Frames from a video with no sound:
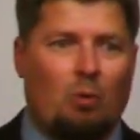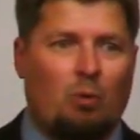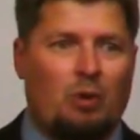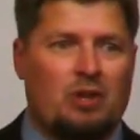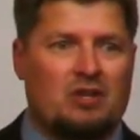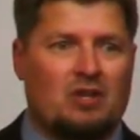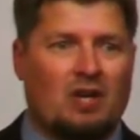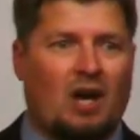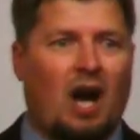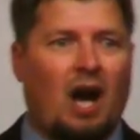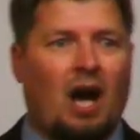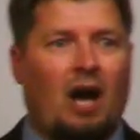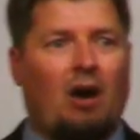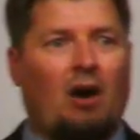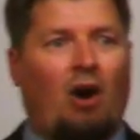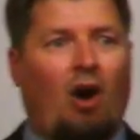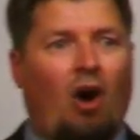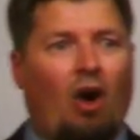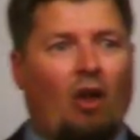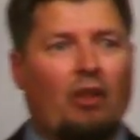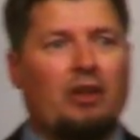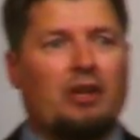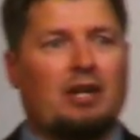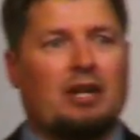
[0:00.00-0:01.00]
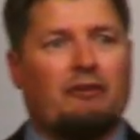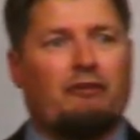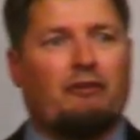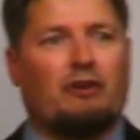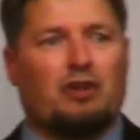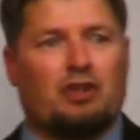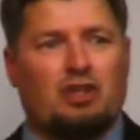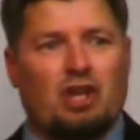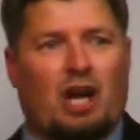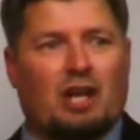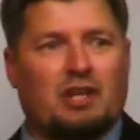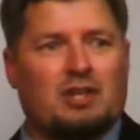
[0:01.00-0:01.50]
we saw all the
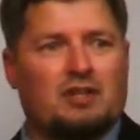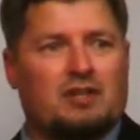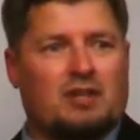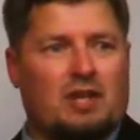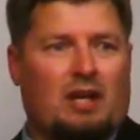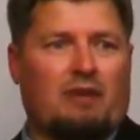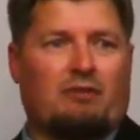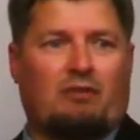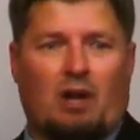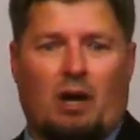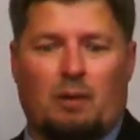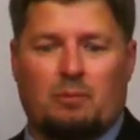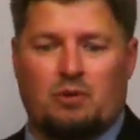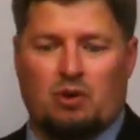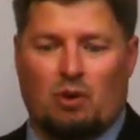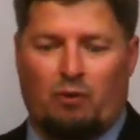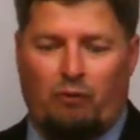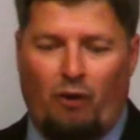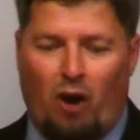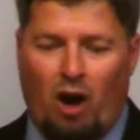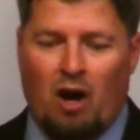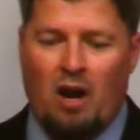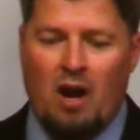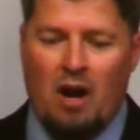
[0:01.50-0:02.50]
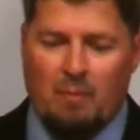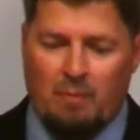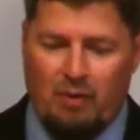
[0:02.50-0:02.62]
different judges that have come so far.